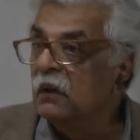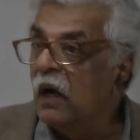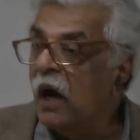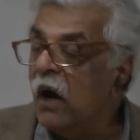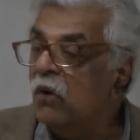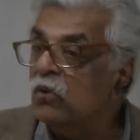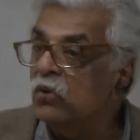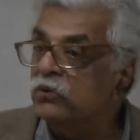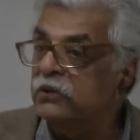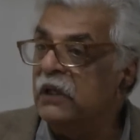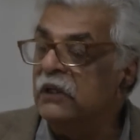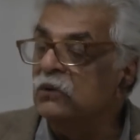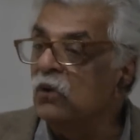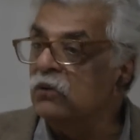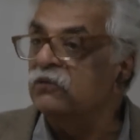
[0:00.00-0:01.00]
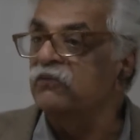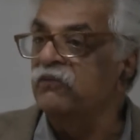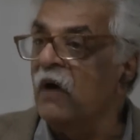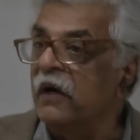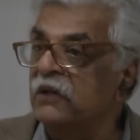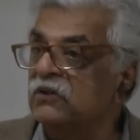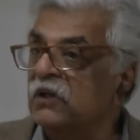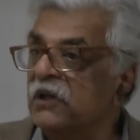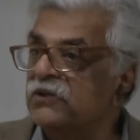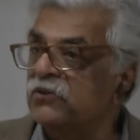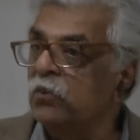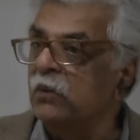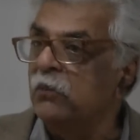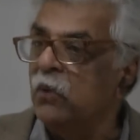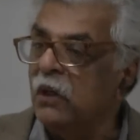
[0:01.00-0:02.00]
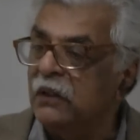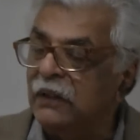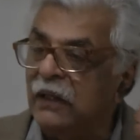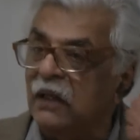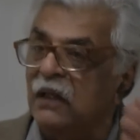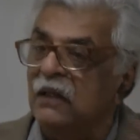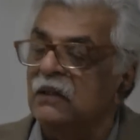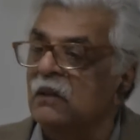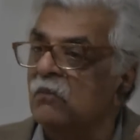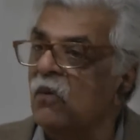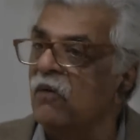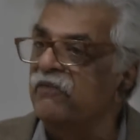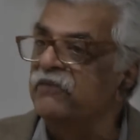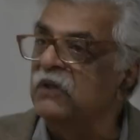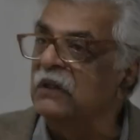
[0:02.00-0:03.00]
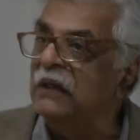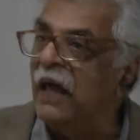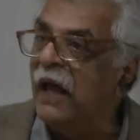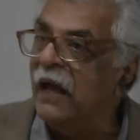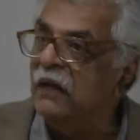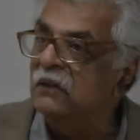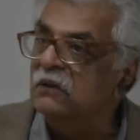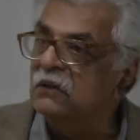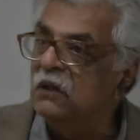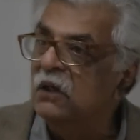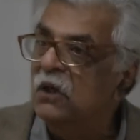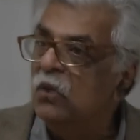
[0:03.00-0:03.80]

How could they not fight us when we are kicking them off the land,